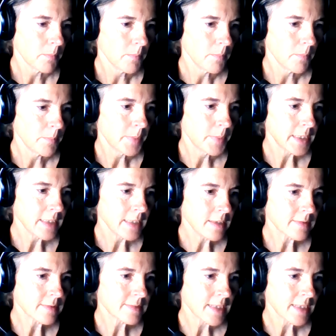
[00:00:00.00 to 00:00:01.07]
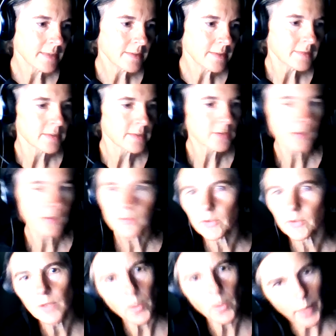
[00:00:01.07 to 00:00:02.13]
But in the sense,
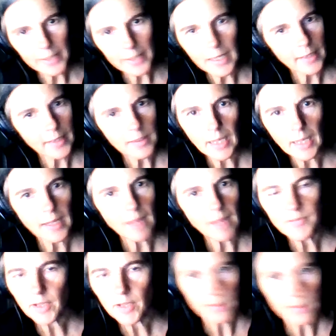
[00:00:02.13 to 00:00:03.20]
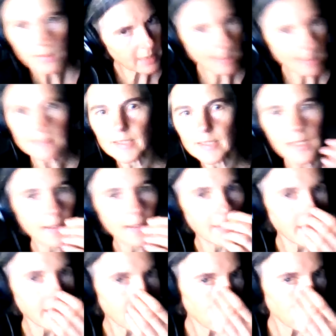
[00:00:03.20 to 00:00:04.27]
so no, I have not, let's say, a
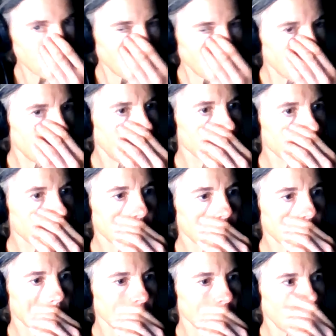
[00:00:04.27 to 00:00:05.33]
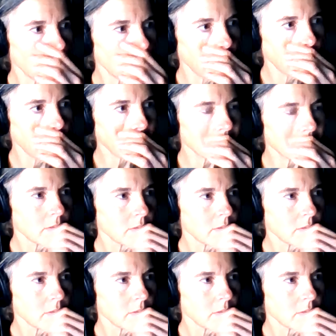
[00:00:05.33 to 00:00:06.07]
clear answer on that.